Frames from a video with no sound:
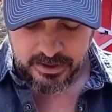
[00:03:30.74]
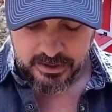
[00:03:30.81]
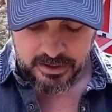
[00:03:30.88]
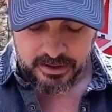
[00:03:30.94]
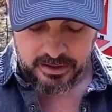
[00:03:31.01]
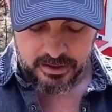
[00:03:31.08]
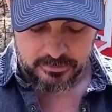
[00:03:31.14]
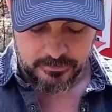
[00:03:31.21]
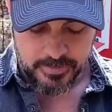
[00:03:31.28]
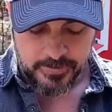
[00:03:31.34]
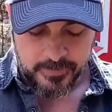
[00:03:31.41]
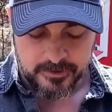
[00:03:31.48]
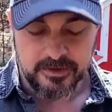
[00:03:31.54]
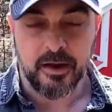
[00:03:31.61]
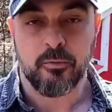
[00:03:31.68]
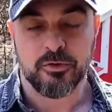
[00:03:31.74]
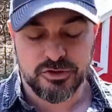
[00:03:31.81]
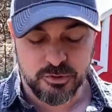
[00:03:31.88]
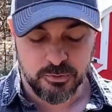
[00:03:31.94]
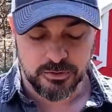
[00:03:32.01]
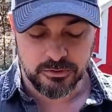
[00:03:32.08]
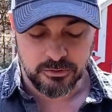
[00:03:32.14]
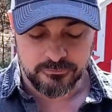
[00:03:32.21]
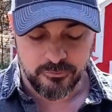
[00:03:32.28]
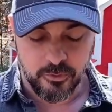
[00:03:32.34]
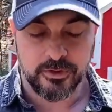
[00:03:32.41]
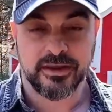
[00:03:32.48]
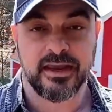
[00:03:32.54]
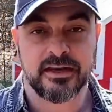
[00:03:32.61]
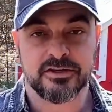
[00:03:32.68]
Now what you want to look
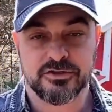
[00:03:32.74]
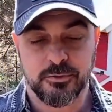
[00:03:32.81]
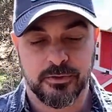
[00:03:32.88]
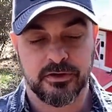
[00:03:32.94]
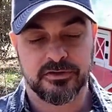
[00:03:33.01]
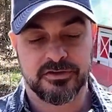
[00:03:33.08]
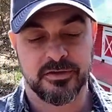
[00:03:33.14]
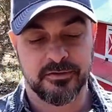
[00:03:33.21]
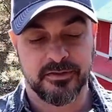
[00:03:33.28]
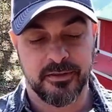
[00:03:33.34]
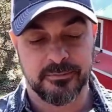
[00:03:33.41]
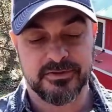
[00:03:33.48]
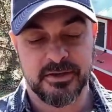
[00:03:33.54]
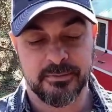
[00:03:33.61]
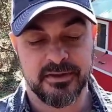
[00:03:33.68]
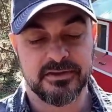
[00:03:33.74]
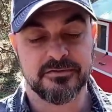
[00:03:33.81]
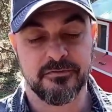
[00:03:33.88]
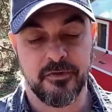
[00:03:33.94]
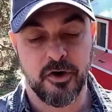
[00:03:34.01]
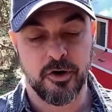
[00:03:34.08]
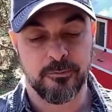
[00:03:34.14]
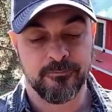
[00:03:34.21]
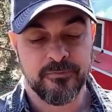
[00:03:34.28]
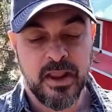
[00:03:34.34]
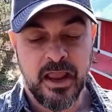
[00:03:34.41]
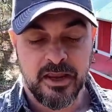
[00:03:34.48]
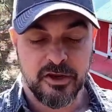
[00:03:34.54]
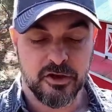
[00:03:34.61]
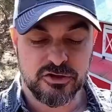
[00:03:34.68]
for again is you want to look for something that's firm.
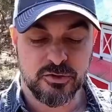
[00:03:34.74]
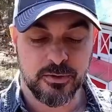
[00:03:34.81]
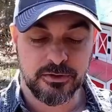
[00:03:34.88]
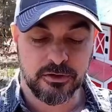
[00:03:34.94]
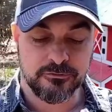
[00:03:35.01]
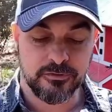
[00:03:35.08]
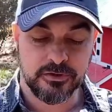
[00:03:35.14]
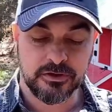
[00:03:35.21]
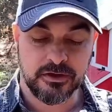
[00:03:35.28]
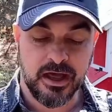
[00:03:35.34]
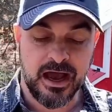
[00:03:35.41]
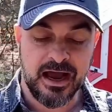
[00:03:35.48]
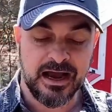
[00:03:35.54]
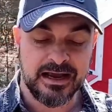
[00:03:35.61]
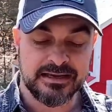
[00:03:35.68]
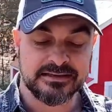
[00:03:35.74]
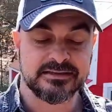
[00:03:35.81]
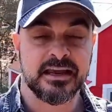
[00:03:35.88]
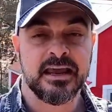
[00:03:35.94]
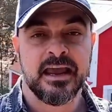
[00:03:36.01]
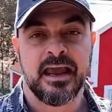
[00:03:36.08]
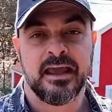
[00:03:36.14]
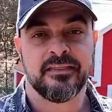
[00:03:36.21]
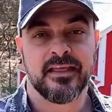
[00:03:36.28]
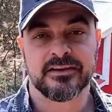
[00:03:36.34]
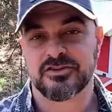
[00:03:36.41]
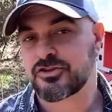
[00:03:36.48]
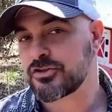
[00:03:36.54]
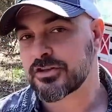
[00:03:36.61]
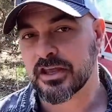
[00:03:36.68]
You also want to look for little eyes, and
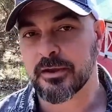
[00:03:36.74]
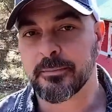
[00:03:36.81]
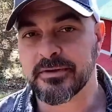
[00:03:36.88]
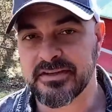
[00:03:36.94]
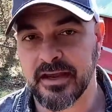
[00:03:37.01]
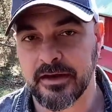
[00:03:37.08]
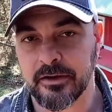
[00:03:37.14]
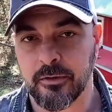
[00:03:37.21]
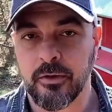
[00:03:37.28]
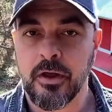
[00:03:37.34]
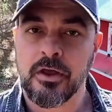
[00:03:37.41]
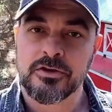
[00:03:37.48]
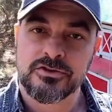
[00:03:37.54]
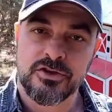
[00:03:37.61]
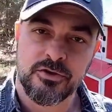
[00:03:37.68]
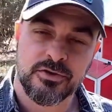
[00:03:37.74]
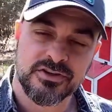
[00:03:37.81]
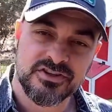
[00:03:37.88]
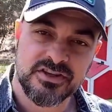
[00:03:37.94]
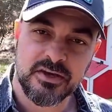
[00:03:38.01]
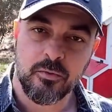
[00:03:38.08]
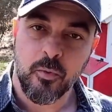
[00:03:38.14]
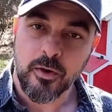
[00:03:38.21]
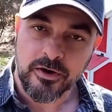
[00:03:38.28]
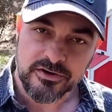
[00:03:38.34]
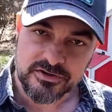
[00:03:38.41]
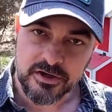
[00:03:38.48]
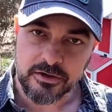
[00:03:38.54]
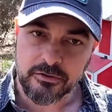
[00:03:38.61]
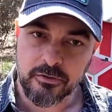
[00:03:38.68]
that's just like a potato. So you can see where
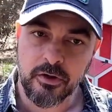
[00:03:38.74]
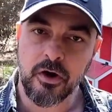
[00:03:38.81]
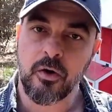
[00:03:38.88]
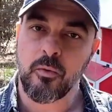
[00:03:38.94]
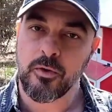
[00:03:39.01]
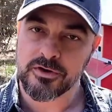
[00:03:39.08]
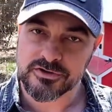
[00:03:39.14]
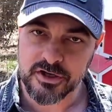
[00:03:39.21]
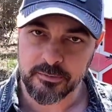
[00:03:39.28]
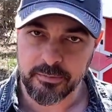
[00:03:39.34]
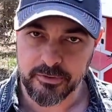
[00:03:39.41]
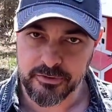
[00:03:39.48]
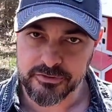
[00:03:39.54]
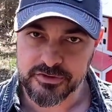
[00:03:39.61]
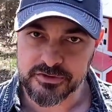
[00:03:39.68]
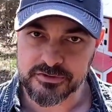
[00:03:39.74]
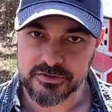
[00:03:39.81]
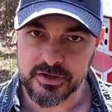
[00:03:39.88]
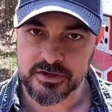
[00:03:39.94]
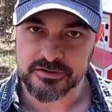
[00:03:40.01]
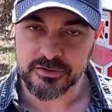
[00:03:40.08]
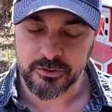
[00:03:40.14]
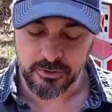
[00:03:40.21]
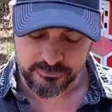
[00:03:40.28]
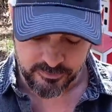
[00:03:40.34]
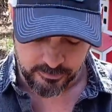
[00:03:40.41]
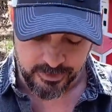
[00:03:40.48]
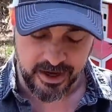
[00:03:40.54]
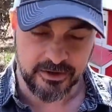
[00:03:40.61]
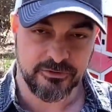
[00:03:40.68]
it's going to grow, where it's going to produce its growth
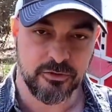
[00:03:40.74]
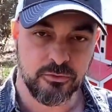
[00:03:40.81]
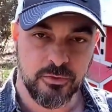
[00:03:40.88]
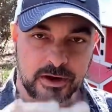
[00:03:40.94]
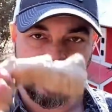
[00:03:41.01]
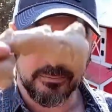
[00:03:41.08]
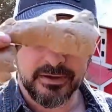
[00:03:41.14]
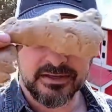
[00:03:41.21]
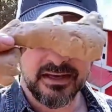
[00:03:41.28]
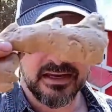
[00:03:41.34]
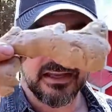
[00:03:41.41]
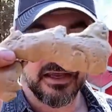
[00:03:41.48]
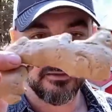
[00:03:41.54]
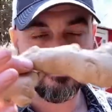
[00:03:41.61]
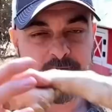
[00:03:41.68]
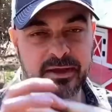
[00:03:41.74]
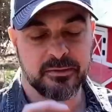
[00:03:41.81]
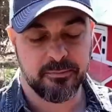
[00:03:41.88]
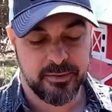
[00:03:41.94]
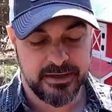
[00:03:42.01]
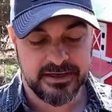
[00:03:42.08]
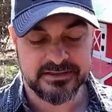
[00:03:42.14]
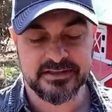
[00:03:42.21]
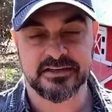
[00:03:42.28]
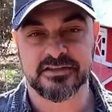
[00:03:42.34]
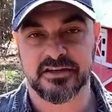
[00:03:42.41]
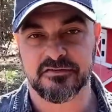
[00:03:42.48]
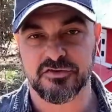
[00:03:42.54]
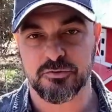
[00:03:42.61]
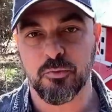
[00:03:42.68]
from. I do recommend getting a big piece because
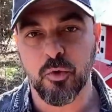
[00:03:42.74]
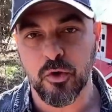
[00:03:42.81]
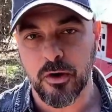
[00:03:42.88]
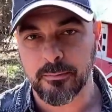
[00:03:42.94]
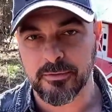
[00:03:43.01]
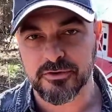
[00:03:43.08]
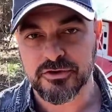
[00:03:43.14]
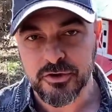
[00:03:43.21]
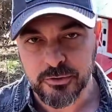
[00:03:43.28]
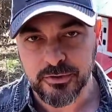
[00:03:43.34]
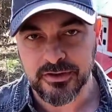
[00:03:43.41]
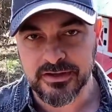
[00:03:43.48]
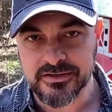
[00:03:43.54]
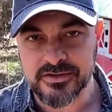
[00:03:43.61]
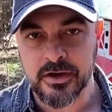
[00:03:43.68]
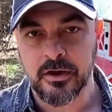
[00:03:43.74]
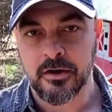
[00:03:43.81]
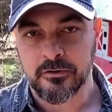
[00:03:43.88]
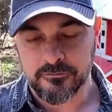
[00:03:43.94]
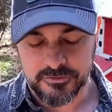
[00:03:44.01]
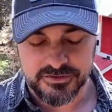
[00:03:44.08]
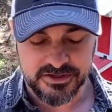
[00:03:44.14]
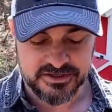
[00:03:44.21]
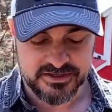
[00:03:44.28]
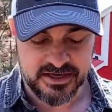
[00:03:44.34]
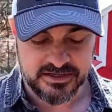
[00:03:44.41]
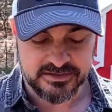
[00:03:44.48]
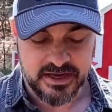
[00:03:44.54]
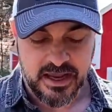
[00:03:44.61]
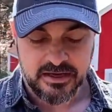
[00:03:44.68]
it gives you more opportunities for
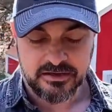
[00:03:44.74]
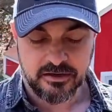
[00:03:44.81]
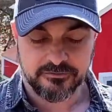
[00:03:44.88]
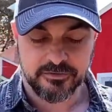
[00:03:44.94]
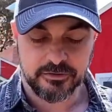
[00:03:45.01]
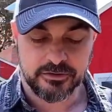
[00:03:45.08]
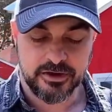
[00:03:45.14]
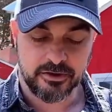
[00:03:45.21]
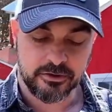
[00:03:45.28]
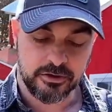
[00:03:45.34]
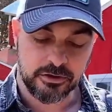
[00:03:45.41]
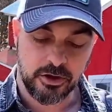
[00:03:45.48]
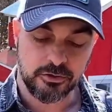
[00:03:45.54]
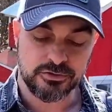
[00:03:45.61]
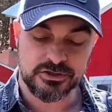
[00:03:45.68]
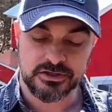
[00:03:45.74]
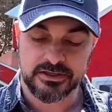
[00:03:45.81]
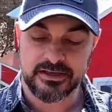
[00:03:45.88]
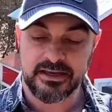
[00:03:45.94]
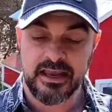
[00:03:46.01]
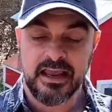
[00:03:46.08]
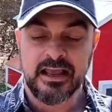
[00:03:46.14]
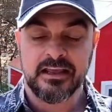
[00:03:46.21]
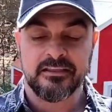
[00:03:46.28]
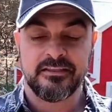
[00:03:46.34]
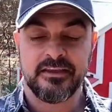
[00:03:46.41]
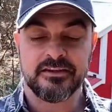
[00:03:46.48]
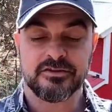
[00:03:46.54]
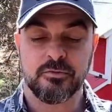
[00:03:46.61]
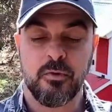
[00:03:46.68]
success. Now if you look here closely,
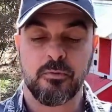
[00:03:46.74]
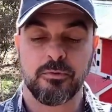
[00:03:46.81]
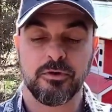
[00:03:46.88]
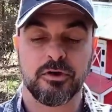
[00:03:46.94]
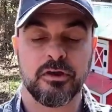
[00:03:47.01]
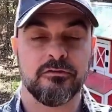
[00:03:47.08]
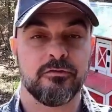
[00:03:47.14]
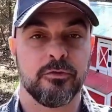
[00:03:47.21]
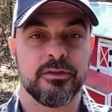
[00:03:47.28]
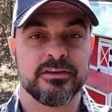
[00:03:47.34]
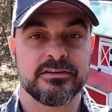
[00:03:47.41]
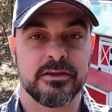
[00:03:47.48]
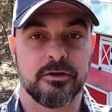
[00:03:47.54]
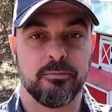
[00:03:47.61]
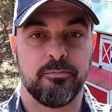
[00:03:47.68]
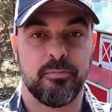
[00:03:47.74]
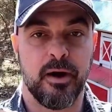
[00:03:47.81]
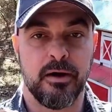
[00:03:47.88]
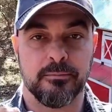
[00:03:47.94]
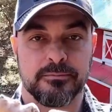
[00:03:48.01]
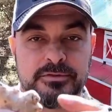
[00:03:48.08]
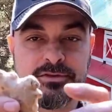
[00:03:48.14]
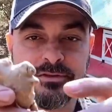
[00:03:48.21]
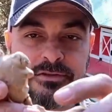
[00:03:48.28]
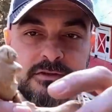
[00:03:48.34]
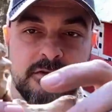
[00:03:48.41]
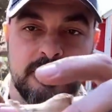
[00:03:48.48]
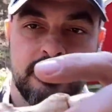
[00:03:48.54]
these are what we're looking for, these little bumps.